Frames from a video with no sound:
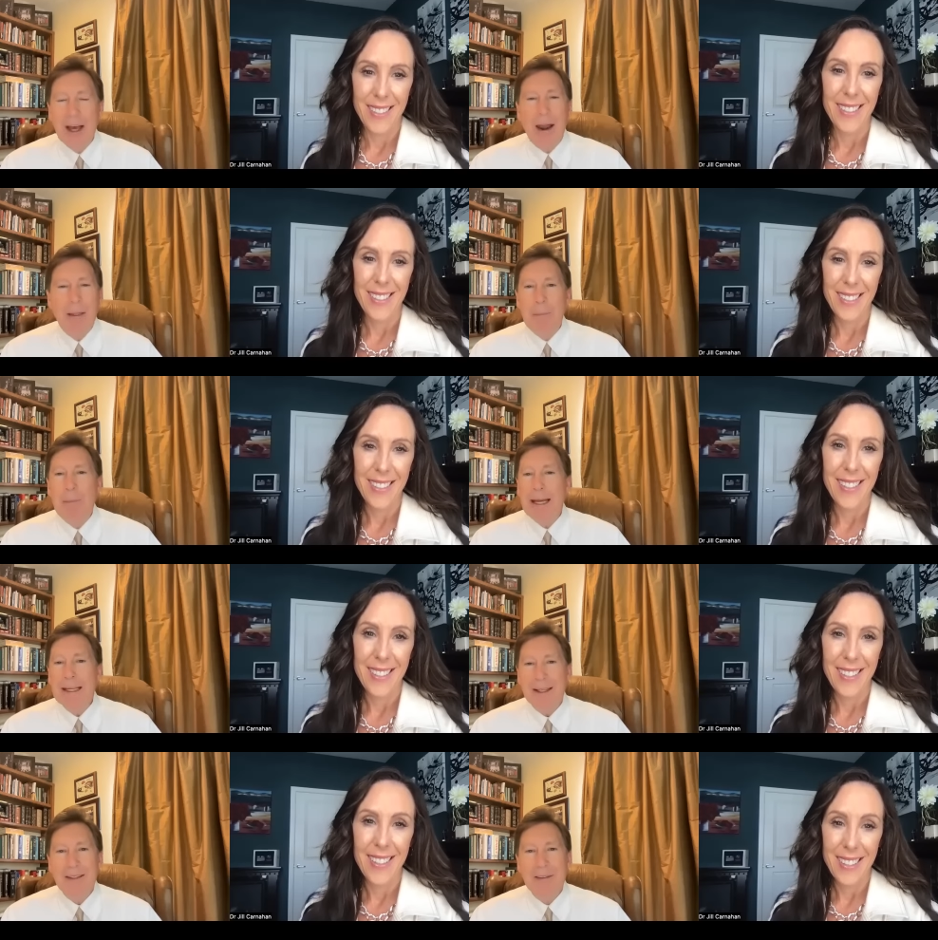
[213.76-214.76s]
Speaker 1: kind of the
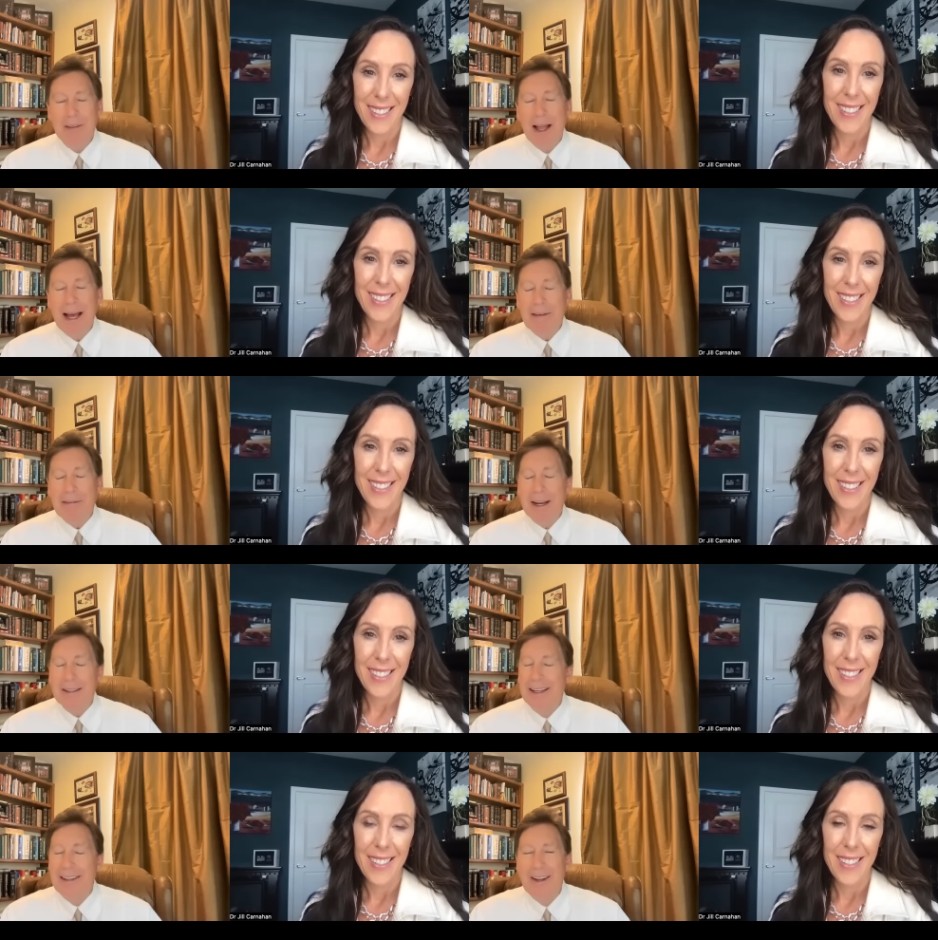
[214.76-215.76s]
basics of life. And I
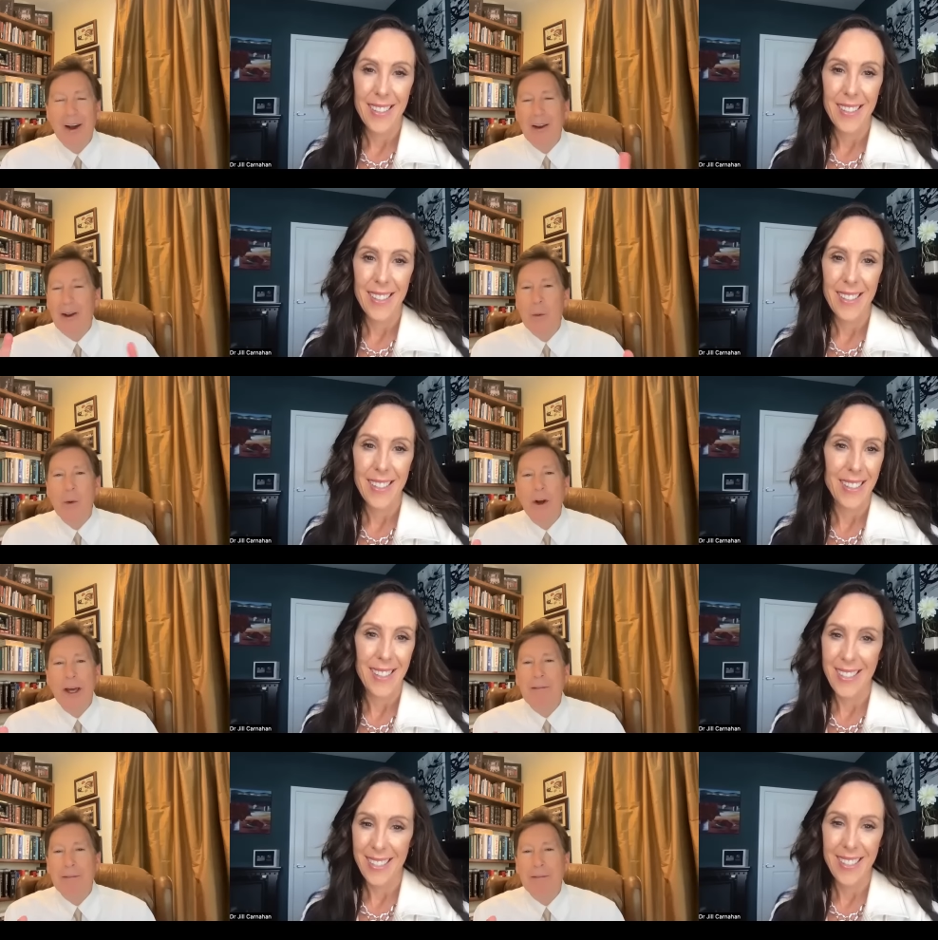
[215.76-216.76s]
said, no, we're
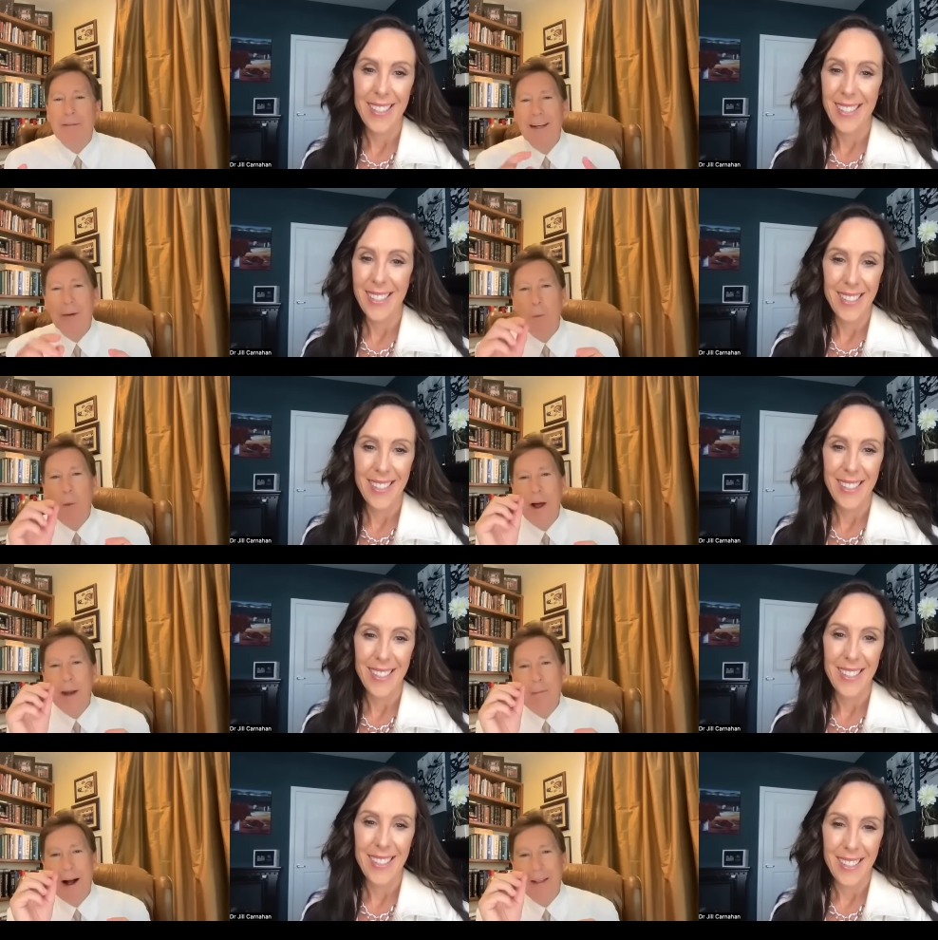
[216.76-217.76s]
going to find
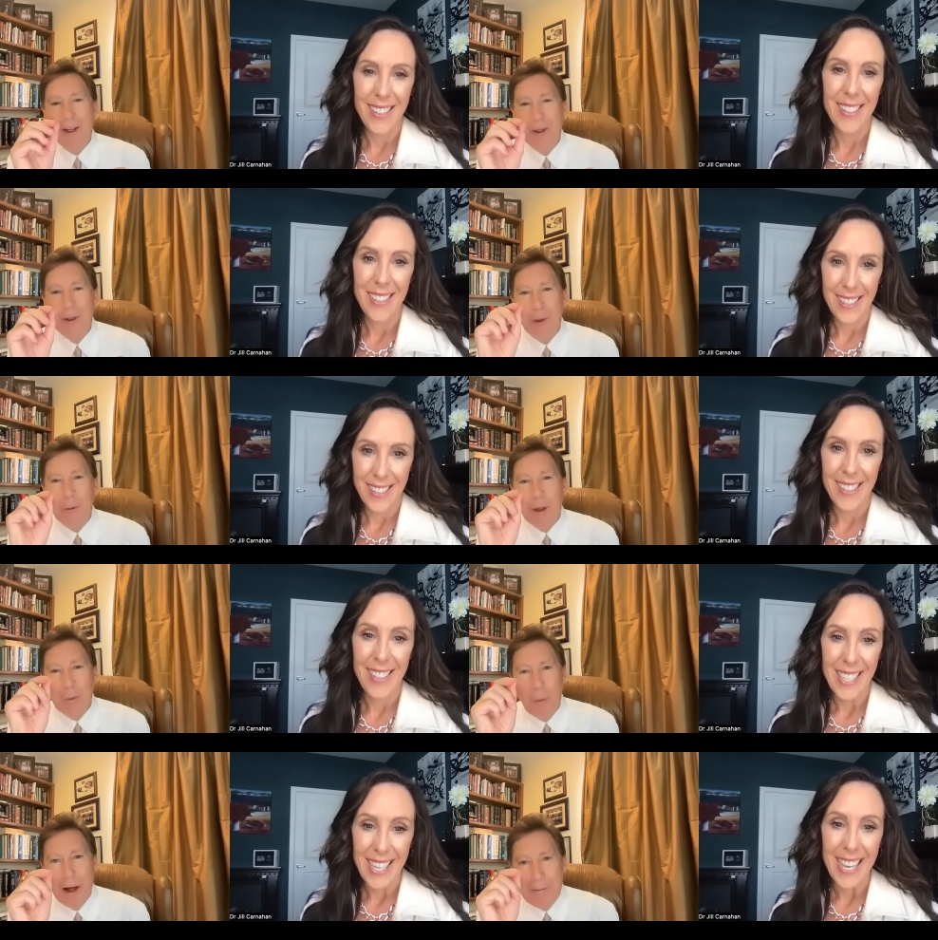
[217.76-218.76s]
one molecule with
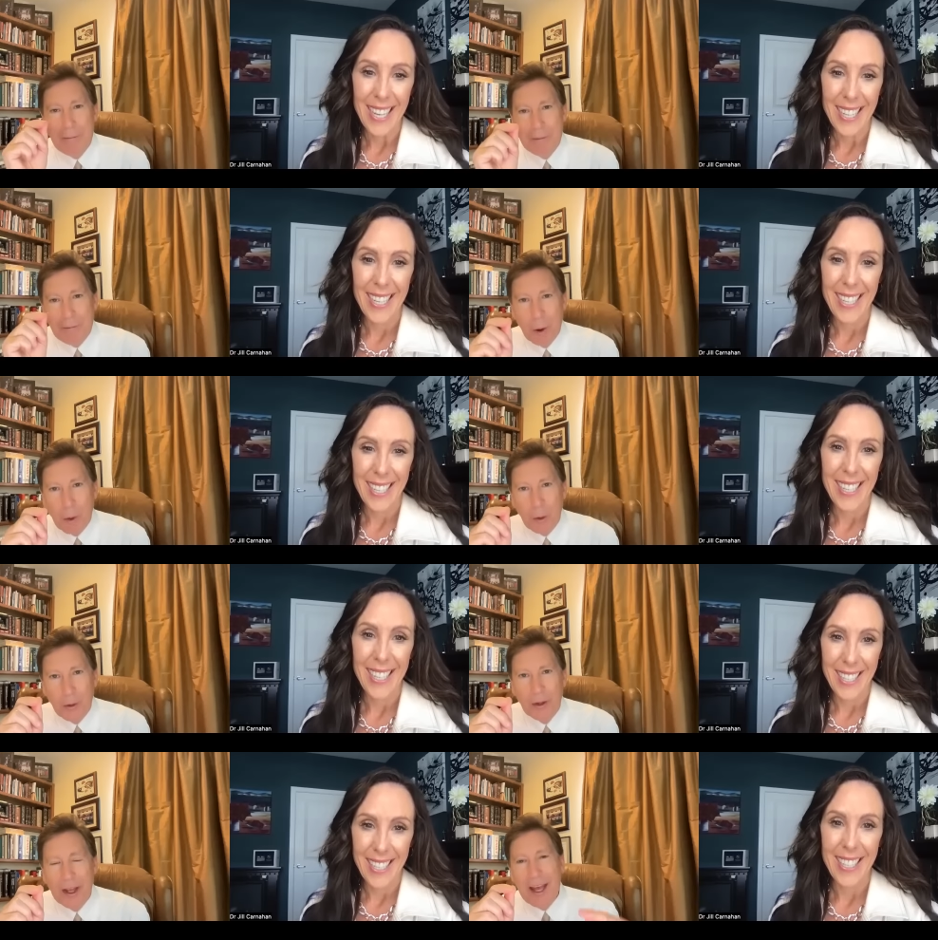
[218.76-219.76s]
one
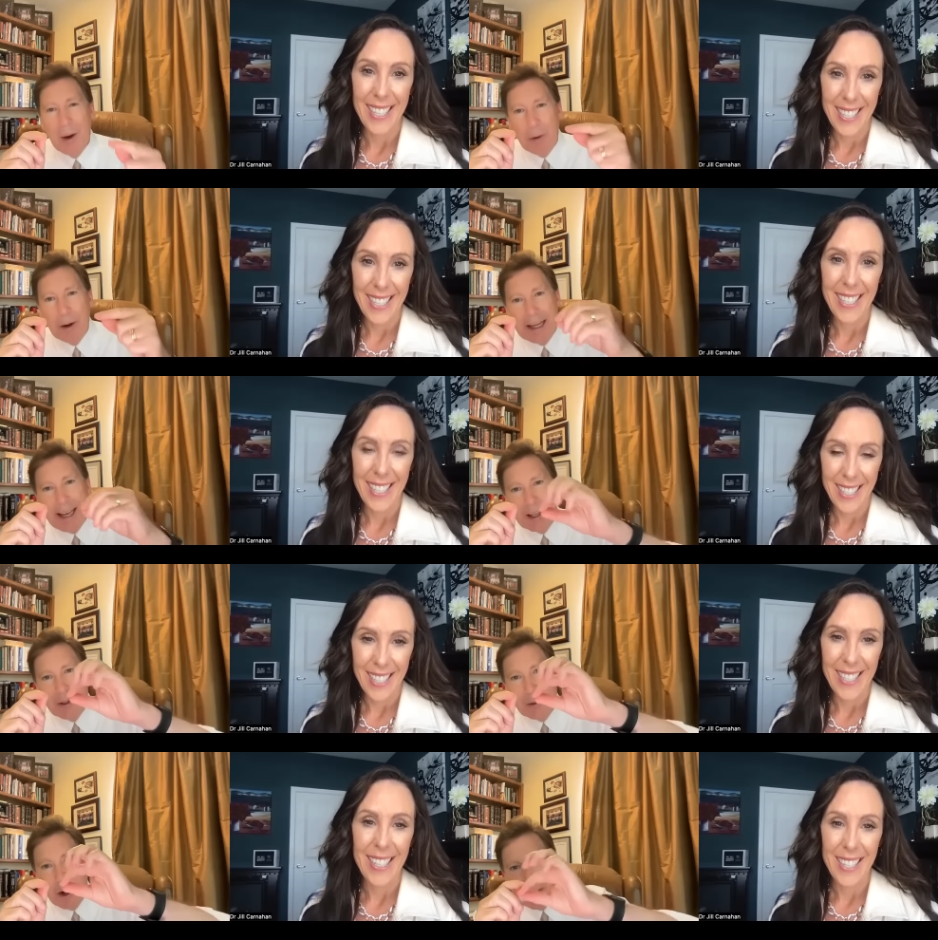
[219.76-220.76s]
fold. We're going to get a
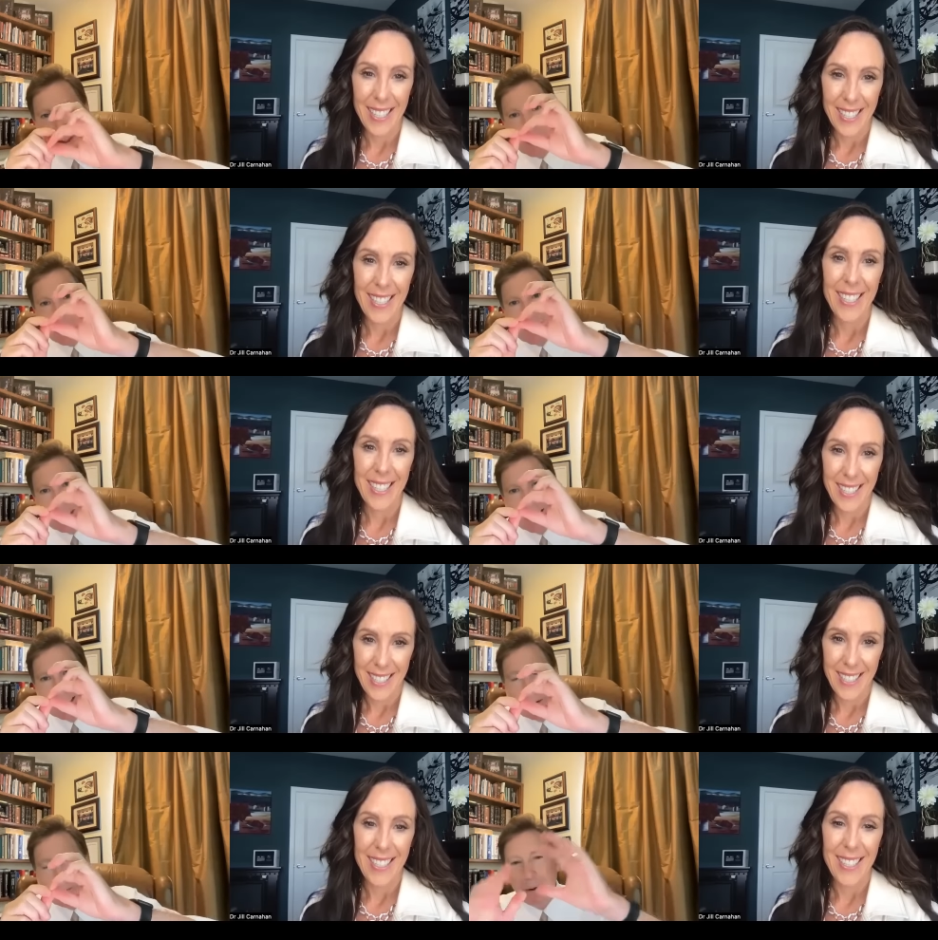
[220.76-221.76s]
drug that goes
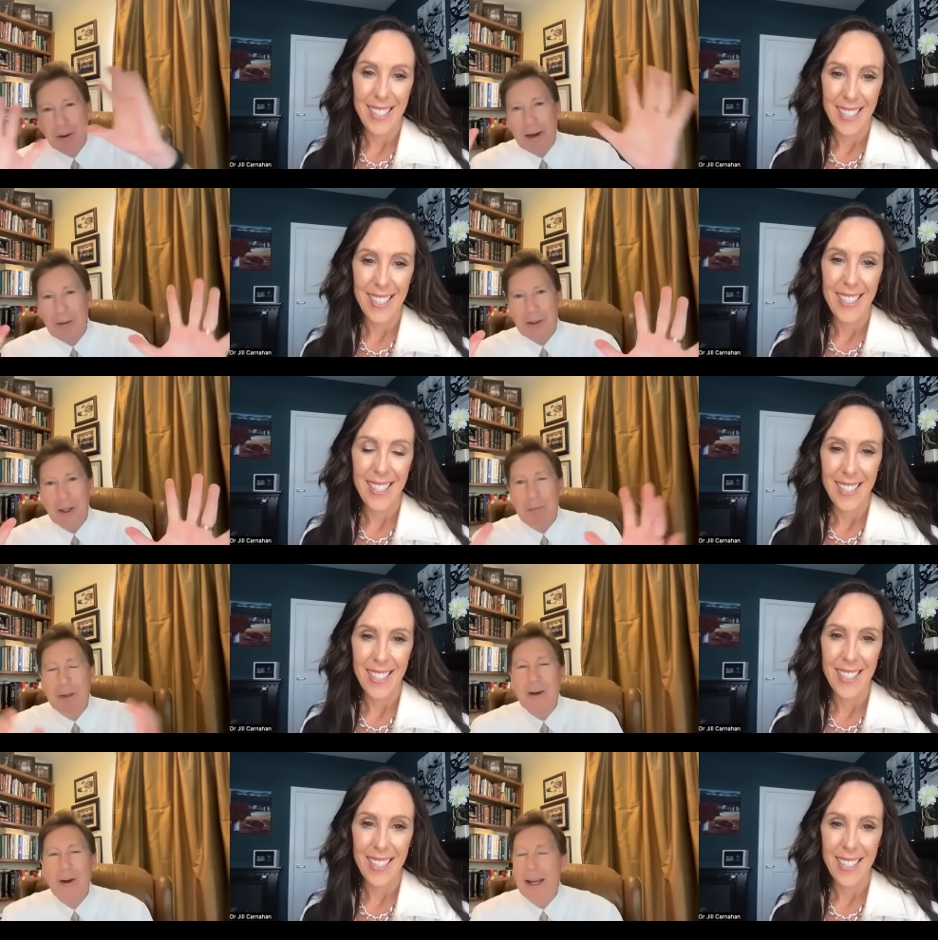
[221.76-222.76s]
against that fold and everything's going to
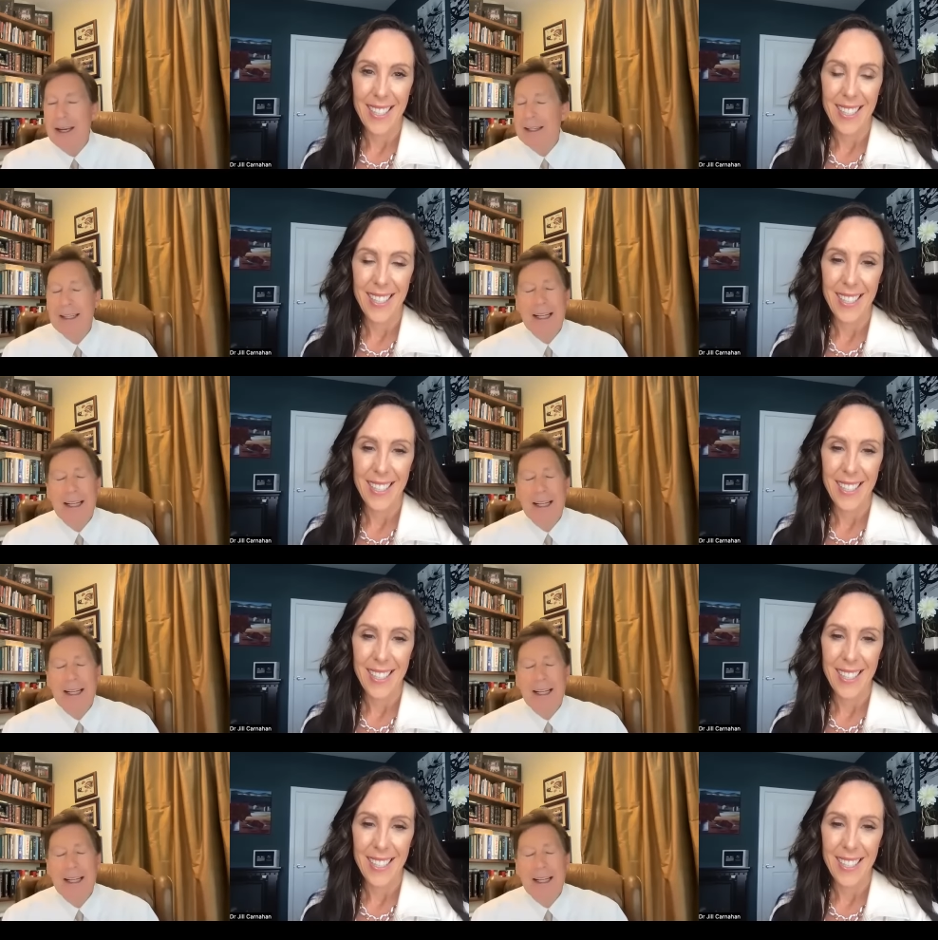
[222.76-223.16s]
be great.